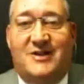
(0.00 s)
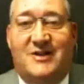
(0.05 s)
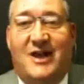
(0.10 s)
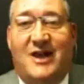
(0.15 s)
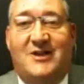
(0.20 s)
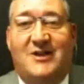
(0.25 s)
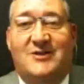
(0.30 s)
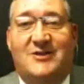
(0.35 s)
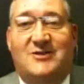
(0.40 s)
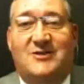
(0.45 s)

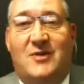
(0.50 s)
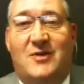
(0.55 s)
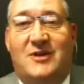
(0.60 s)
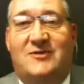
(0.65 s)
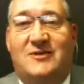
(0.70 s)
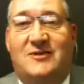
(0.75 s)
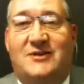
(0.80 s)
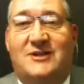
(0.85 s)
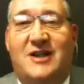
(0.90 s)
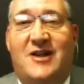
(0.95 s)
Thank you so much
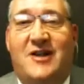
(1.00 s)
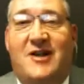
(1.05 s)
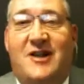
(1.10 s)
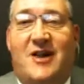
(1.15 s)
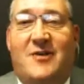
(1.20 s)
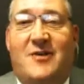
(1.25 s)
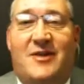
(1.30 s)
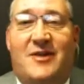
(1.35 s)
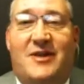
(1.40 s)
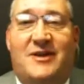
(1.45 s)
for sharing
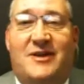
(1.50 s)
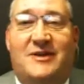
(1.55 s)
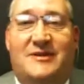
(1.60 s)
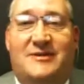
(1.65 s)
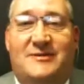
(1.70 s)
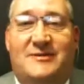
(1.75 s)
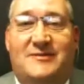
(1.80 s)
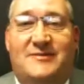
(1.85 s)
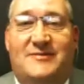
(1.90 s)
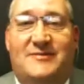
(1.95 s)
that with us.